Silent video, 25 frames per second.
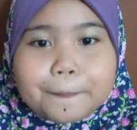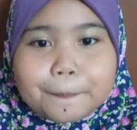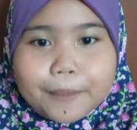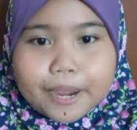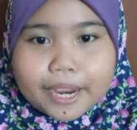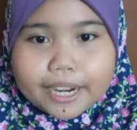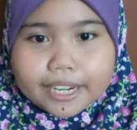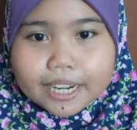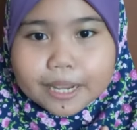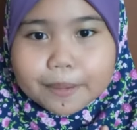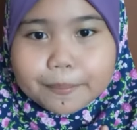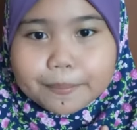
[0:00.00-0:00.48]

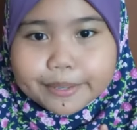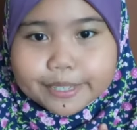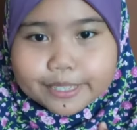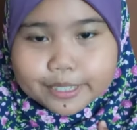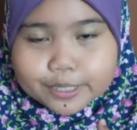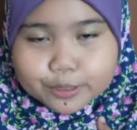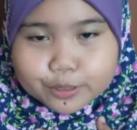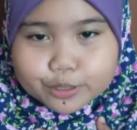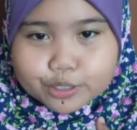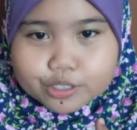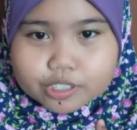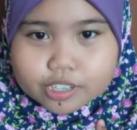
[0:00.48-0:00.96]
My name
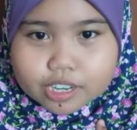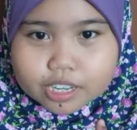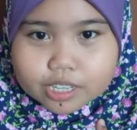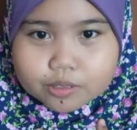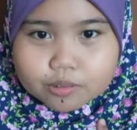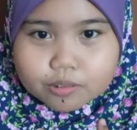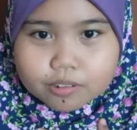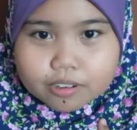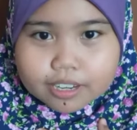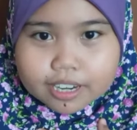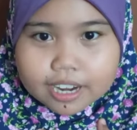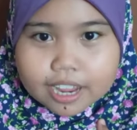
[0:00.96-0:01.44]
is Nusha
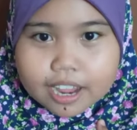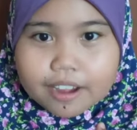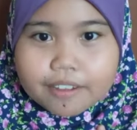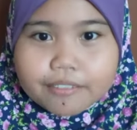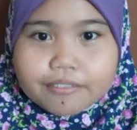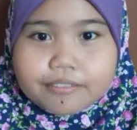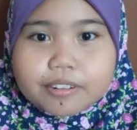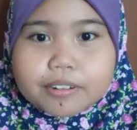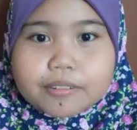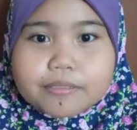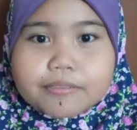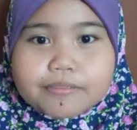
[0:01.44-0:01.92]

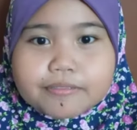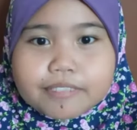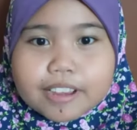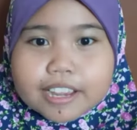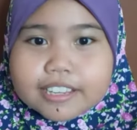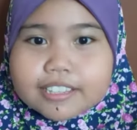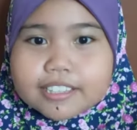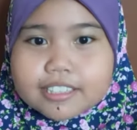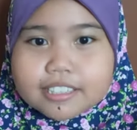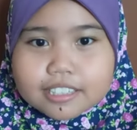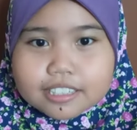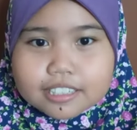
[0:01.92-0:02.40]
Zona from
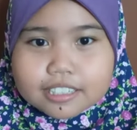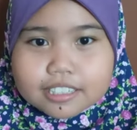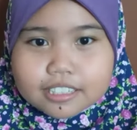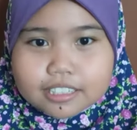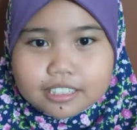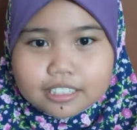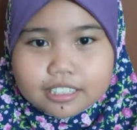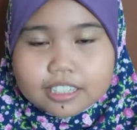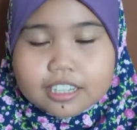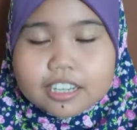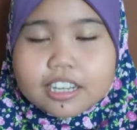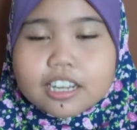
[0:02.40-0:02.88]
5th
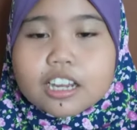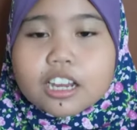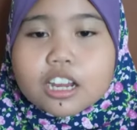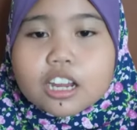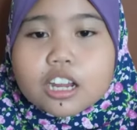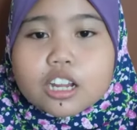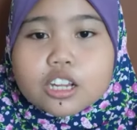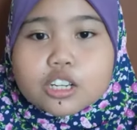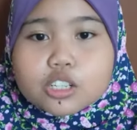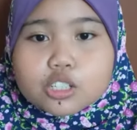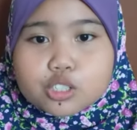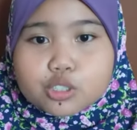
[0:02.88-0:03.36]
year.
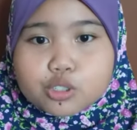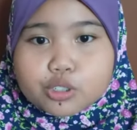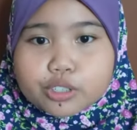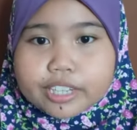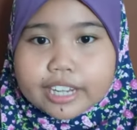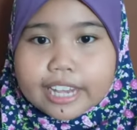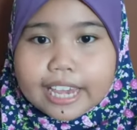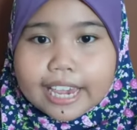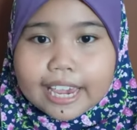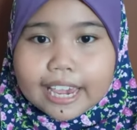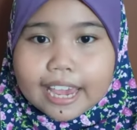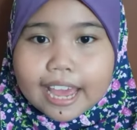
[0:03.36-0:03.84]

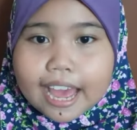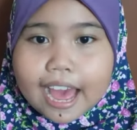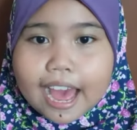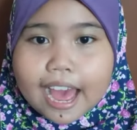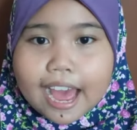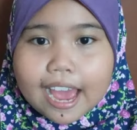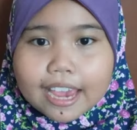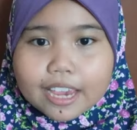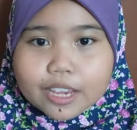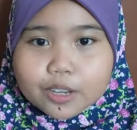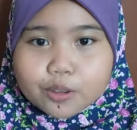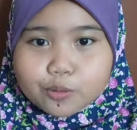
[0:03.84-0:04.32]
Today,
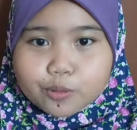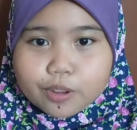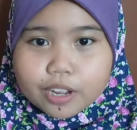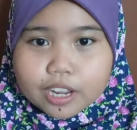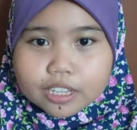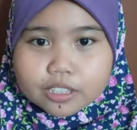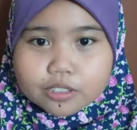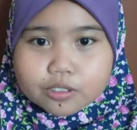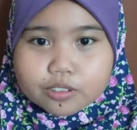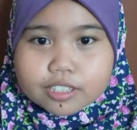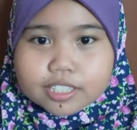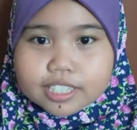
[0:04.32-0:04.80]
I
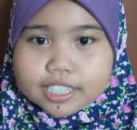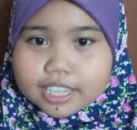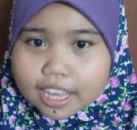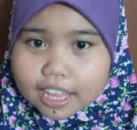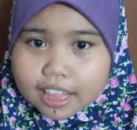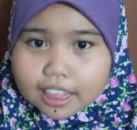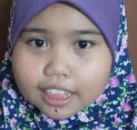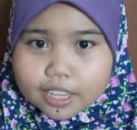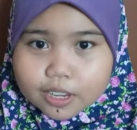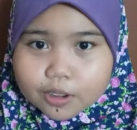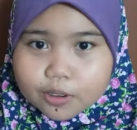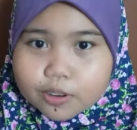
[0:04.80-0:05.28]
want to
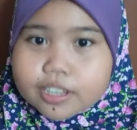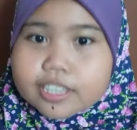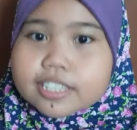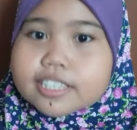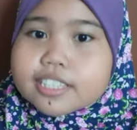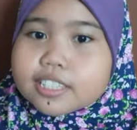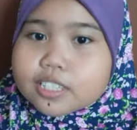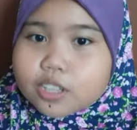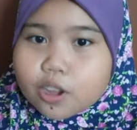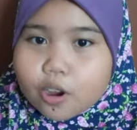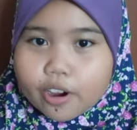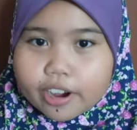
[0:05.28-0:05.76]
tell you a
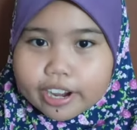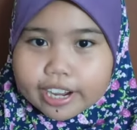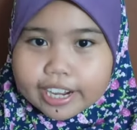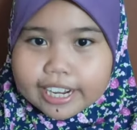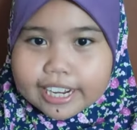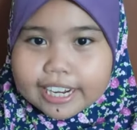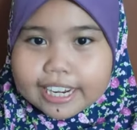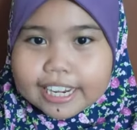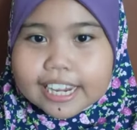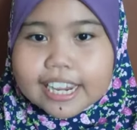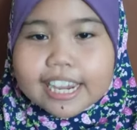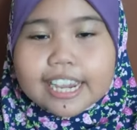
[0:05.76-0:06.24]

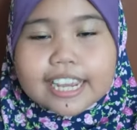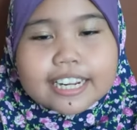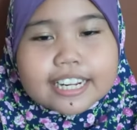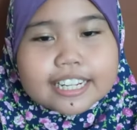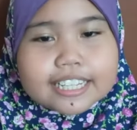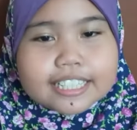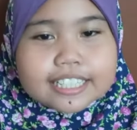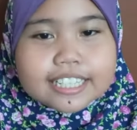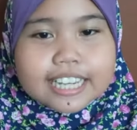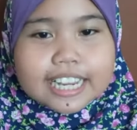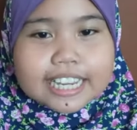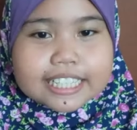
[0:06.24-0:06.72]
story.
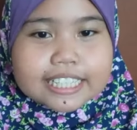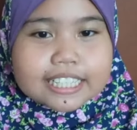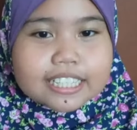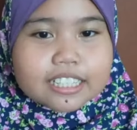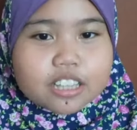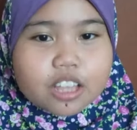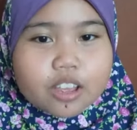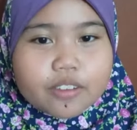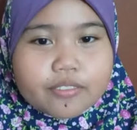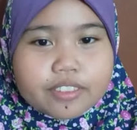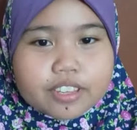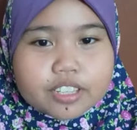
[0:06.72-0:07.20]
The
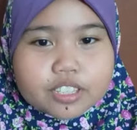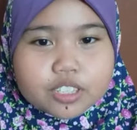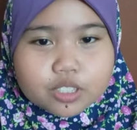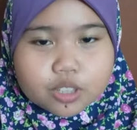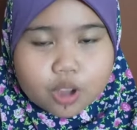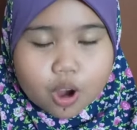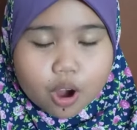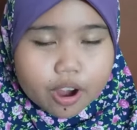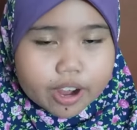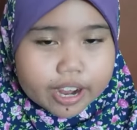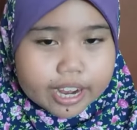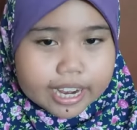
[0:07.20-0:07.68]
title of the
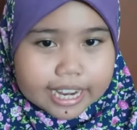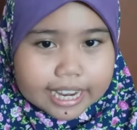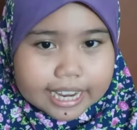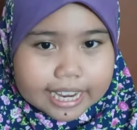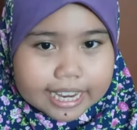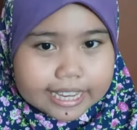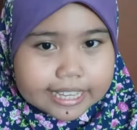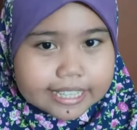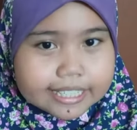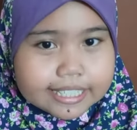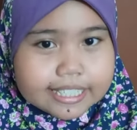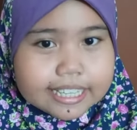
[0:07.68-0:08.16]
story
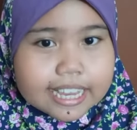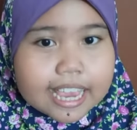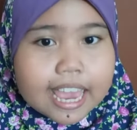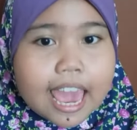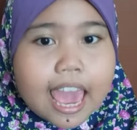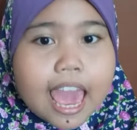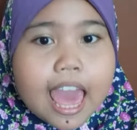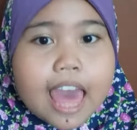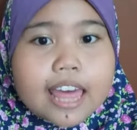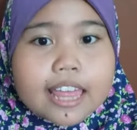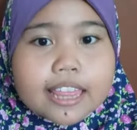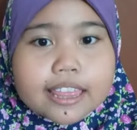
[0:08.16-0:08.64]
is
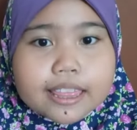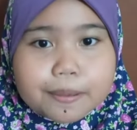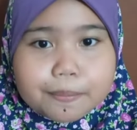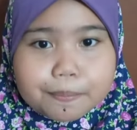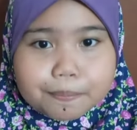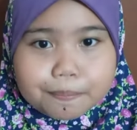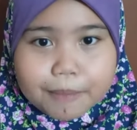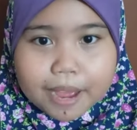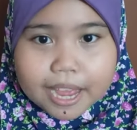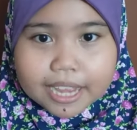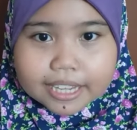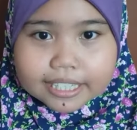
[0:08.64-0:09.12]
The
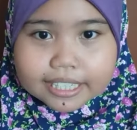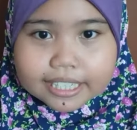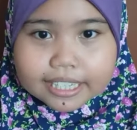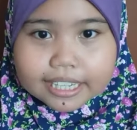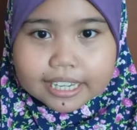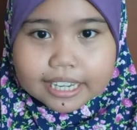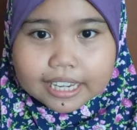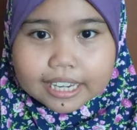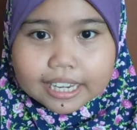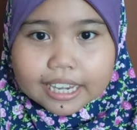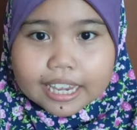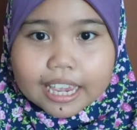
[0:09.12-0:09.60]

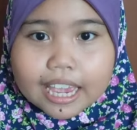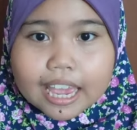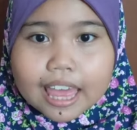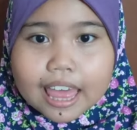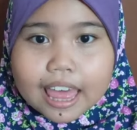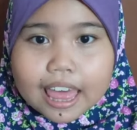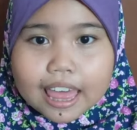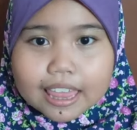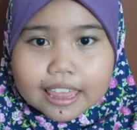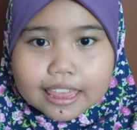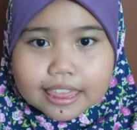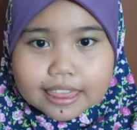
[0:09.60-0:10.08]
Monkey,
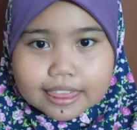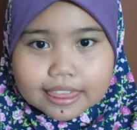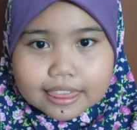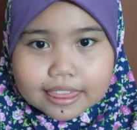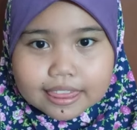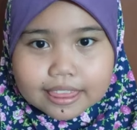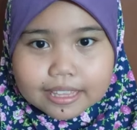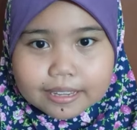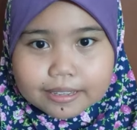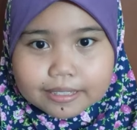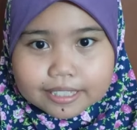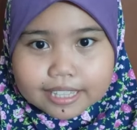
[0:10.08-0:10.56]

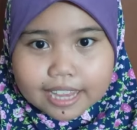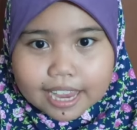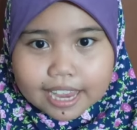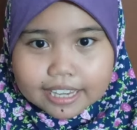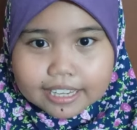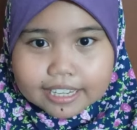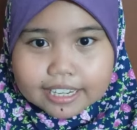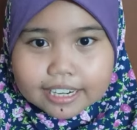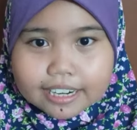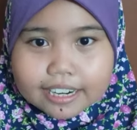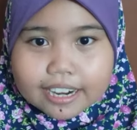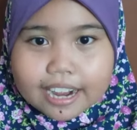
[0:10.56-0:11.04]
the
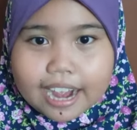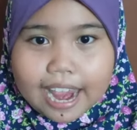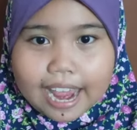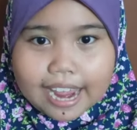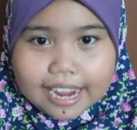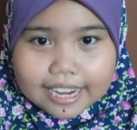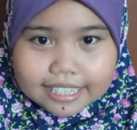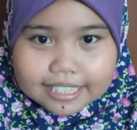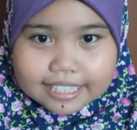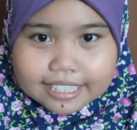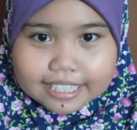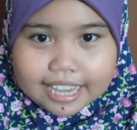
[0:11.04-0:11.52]
Tiger,
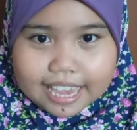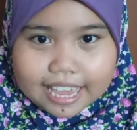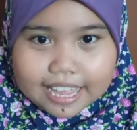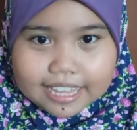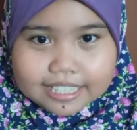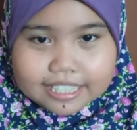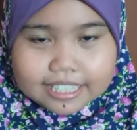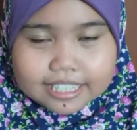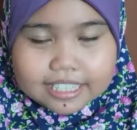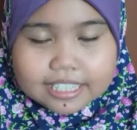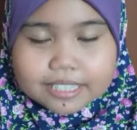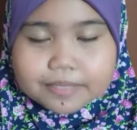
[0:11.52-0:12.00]
and the
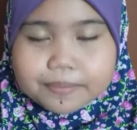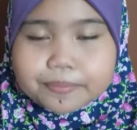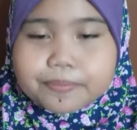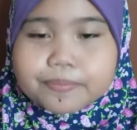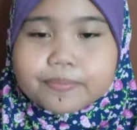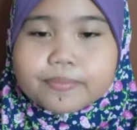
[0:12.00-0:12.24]
Ants.